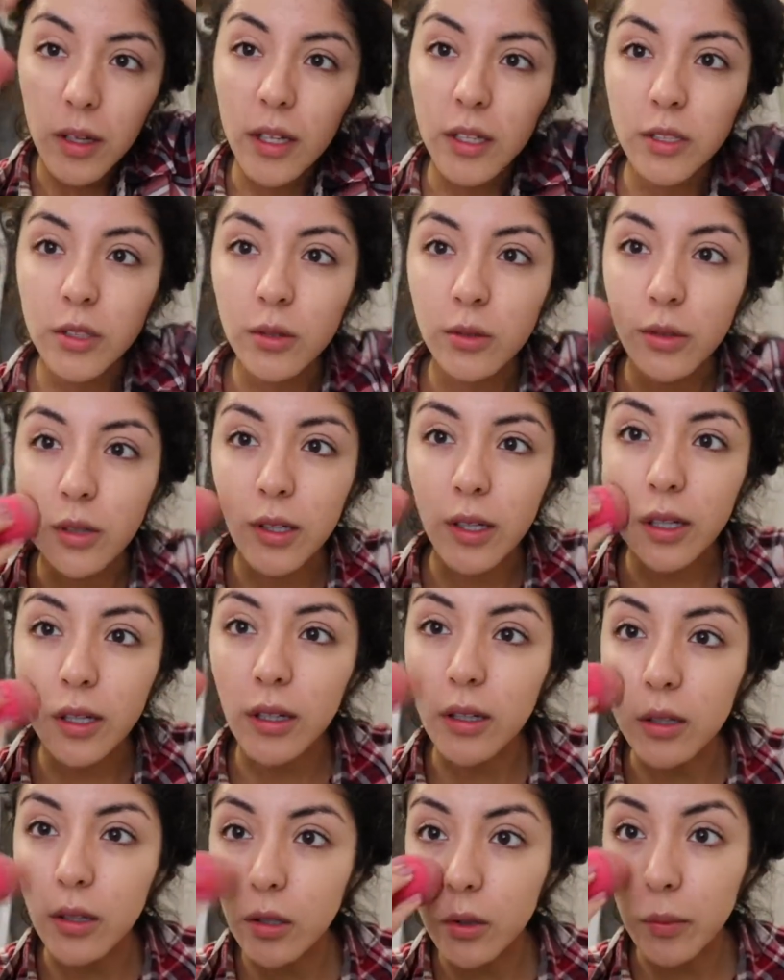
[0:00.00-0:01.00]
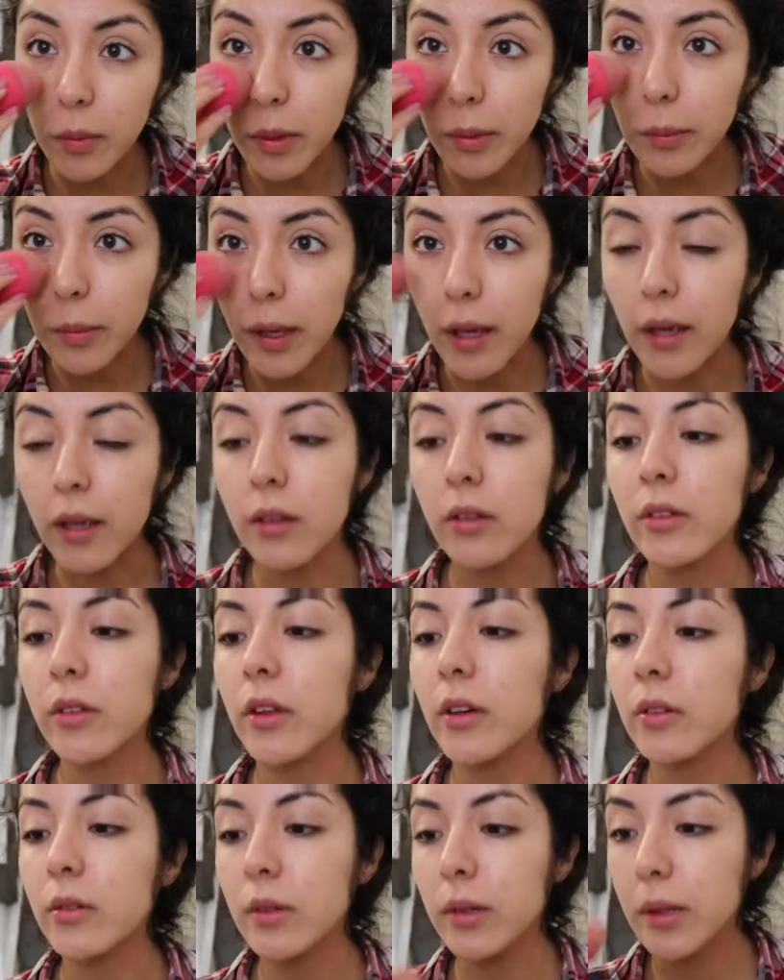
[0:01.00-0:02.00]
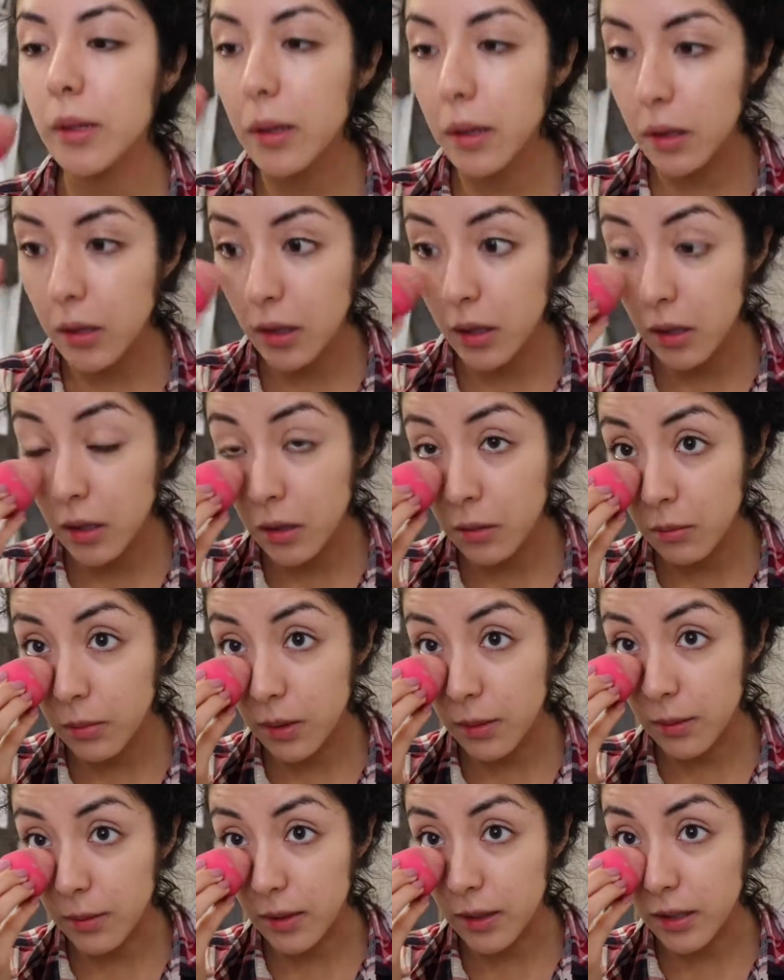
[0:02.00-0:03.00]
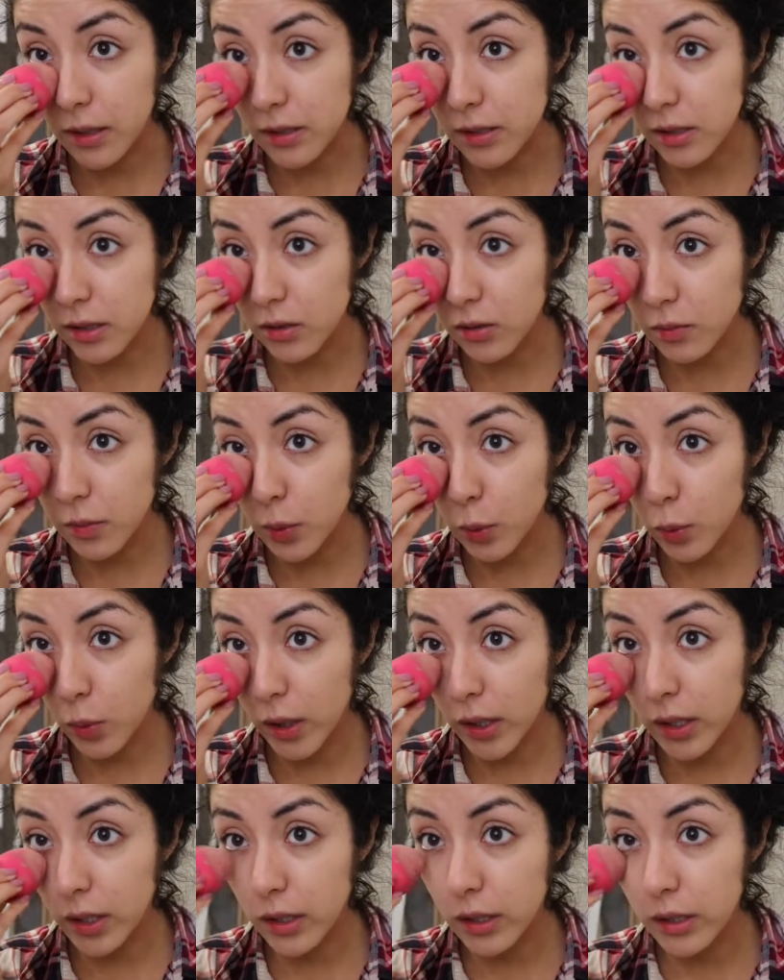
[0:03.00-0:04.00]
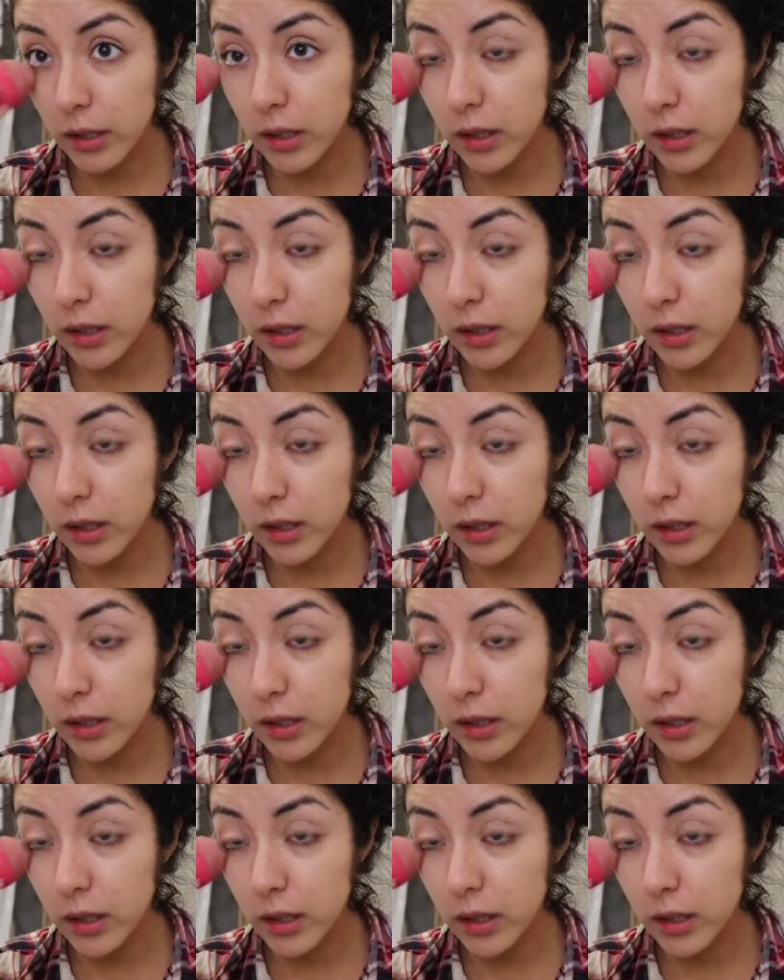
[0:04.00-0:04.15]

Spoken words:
I do look a little bit pale though. Maybe it is a little bit white.